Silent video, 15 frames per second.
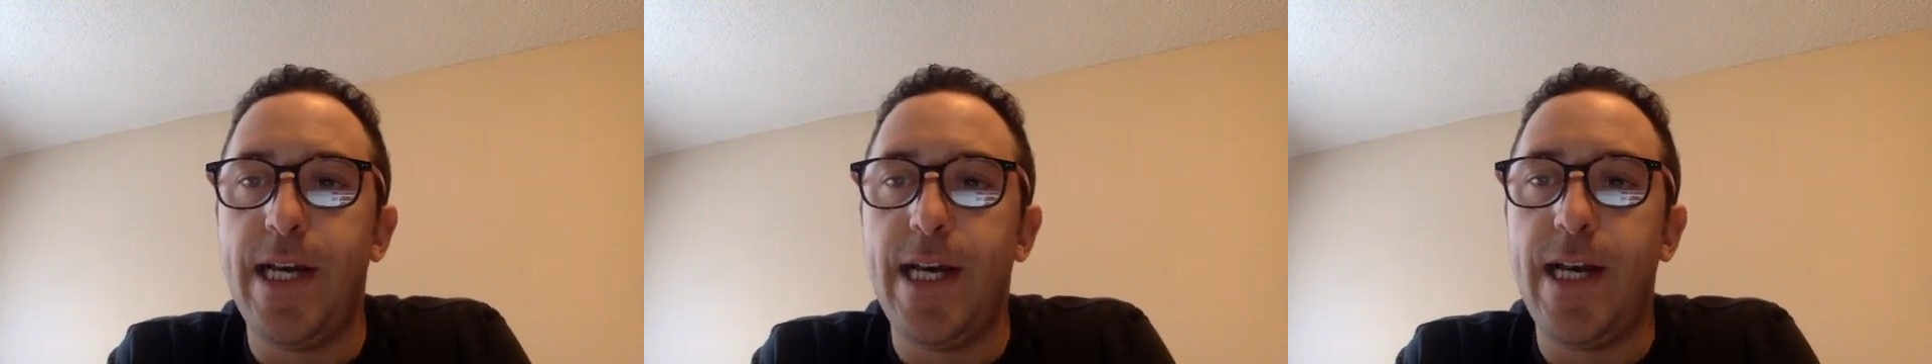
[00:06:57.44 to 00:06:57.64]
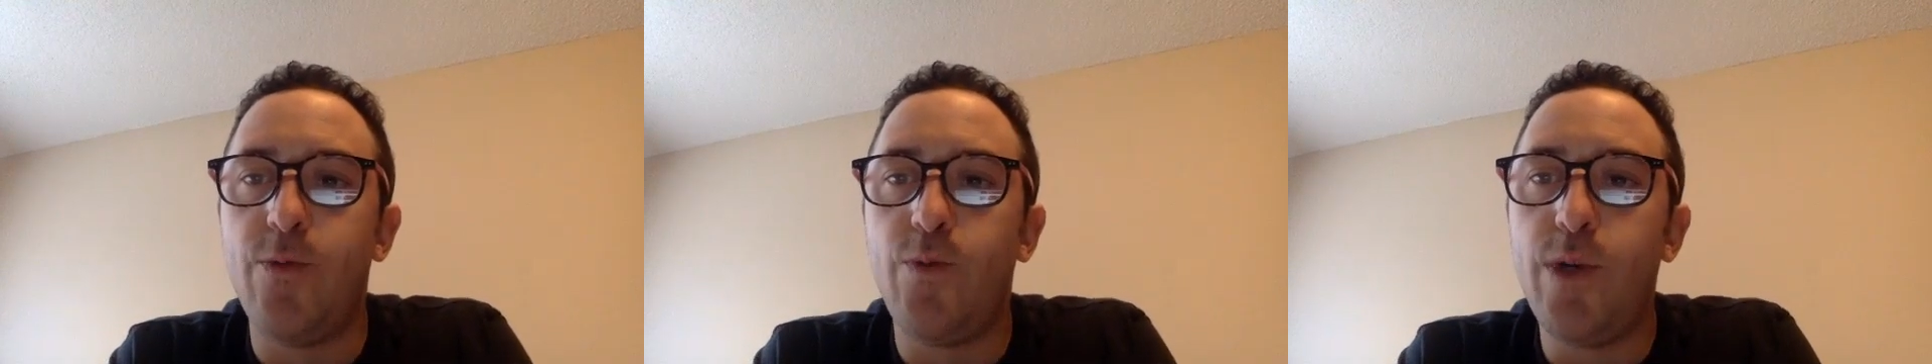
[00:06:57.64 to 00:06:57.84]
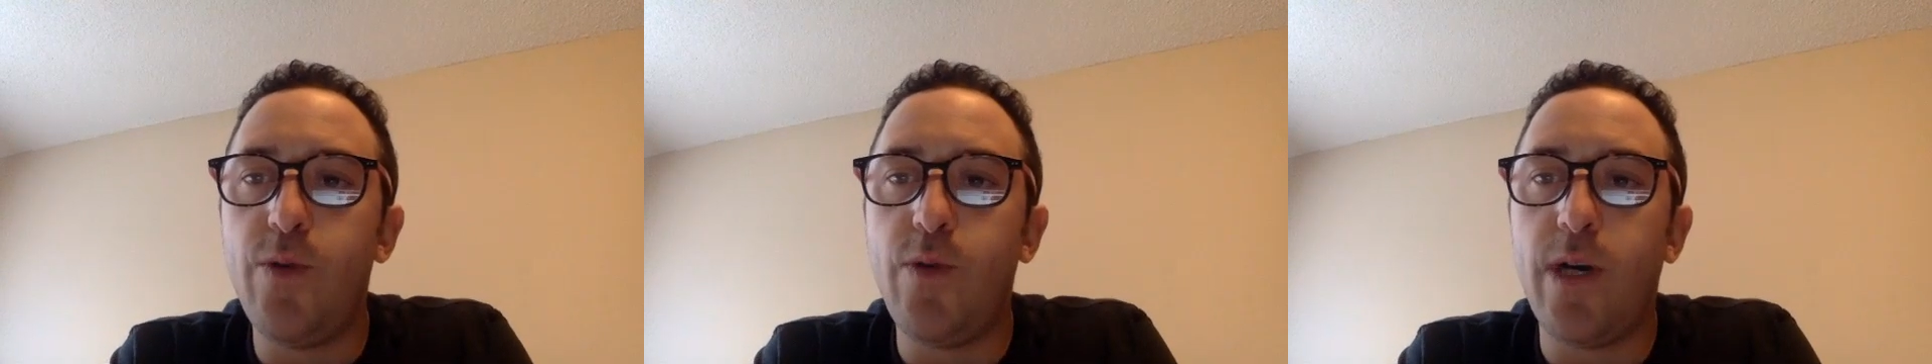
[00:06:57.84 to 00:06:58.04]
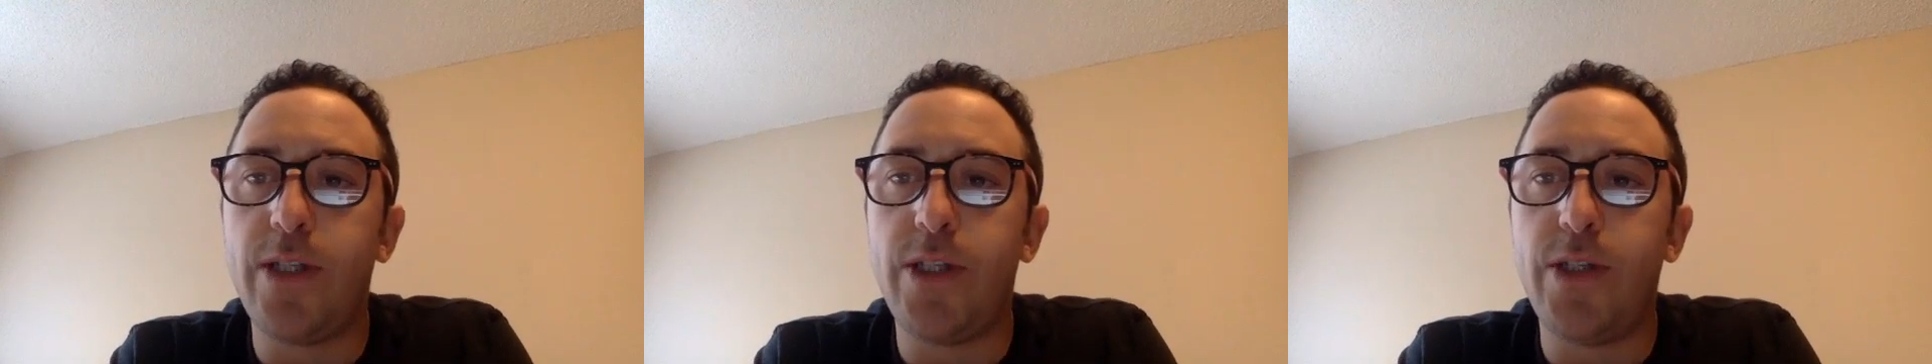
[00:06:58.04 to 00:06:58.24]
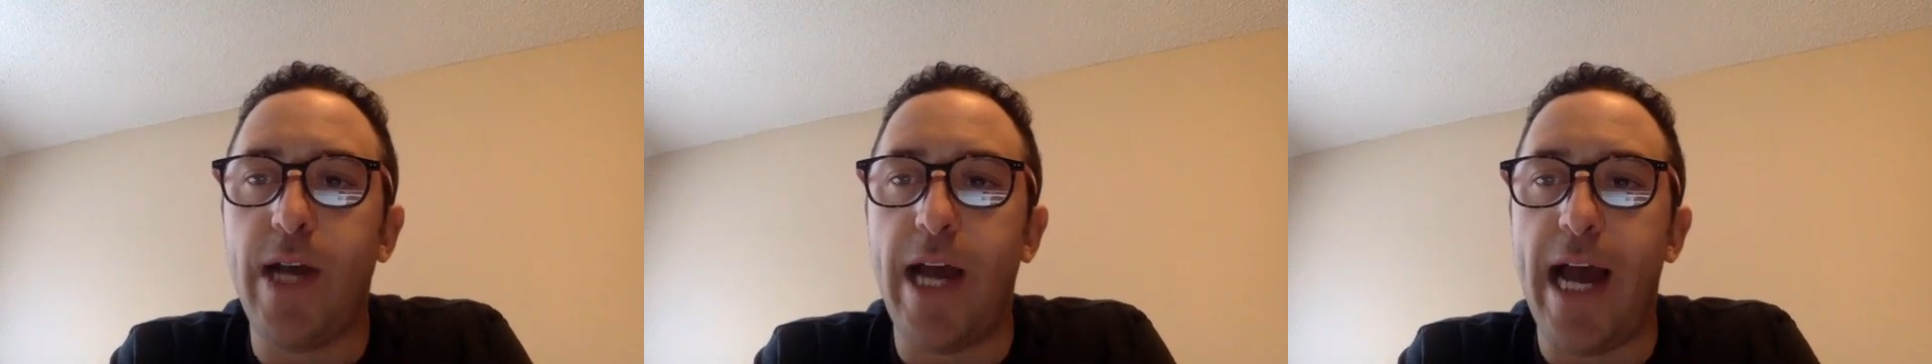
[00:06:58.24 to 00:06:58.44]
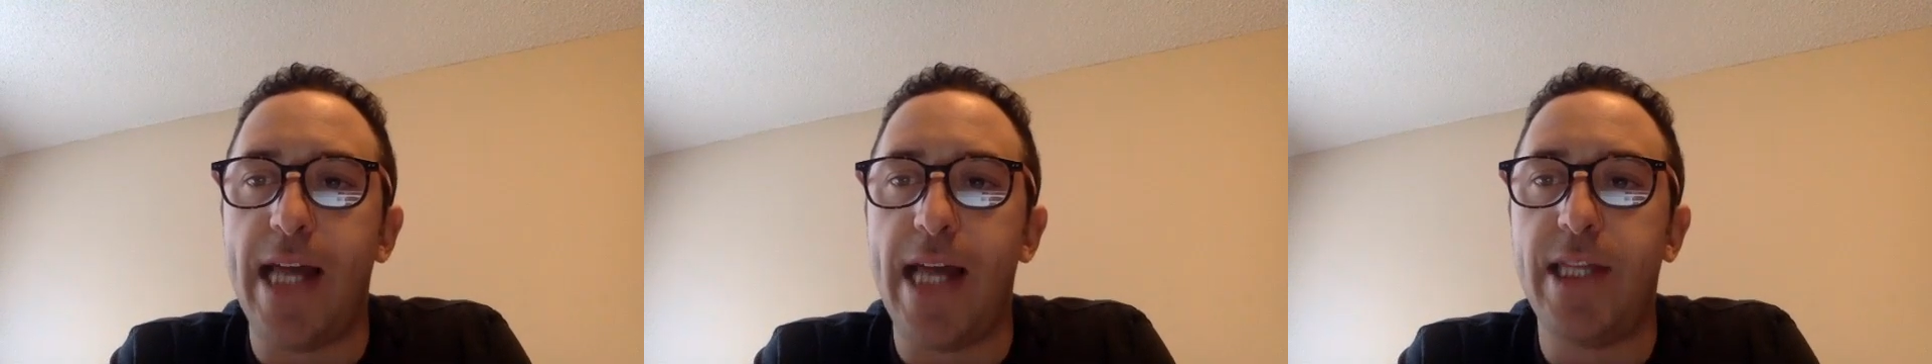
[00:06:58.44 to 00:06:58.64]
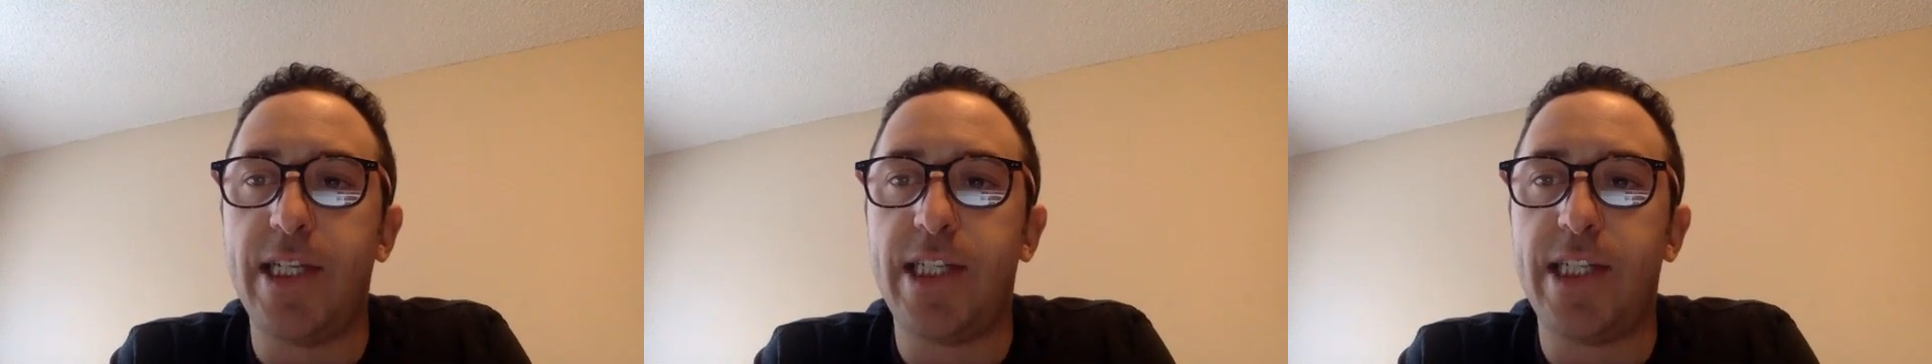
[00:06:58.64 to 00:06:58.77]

and we want to add the